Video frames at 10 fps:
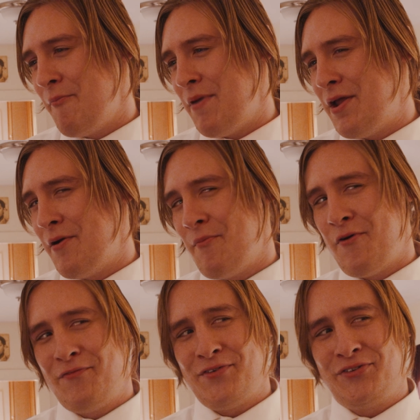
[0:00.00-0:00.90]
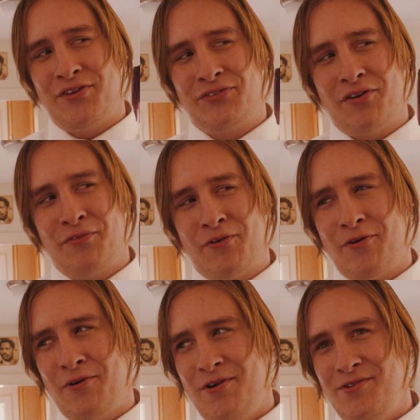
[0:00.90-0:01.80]
of metamorphosis, of
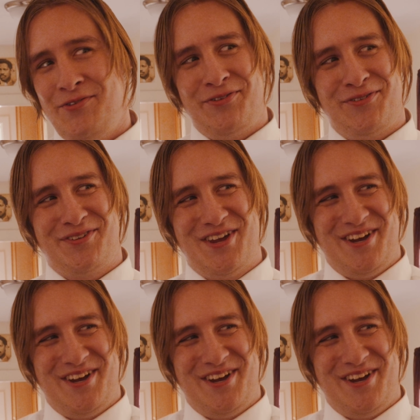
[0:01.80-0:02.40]
course.